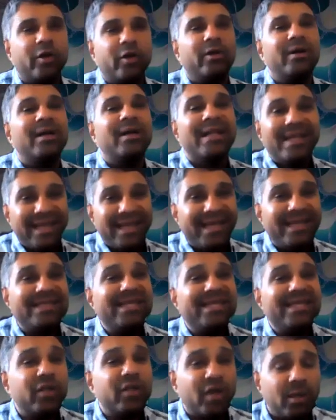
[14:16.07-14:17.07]
or
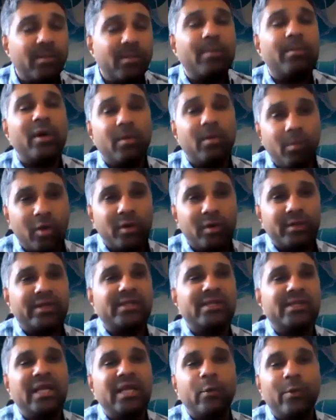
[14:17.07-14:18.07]
easy to remember motor
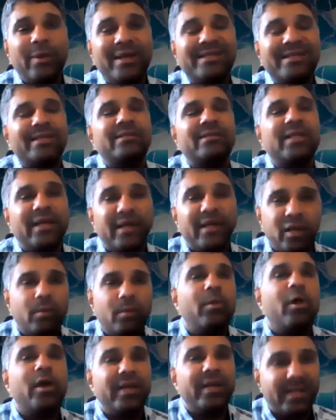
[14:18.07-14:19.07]
sequences that your
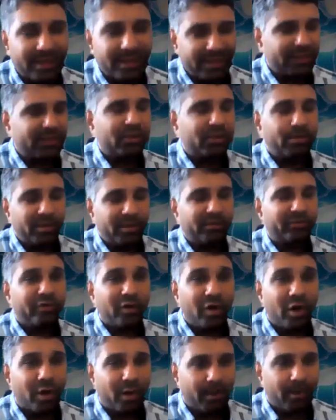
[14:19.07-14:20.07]
body needs to
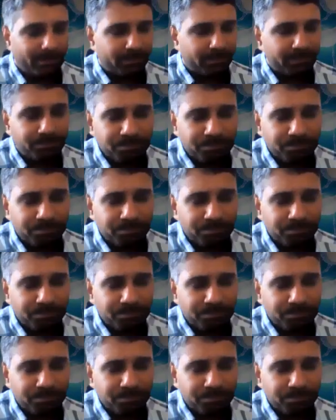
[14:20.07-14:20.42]
perform.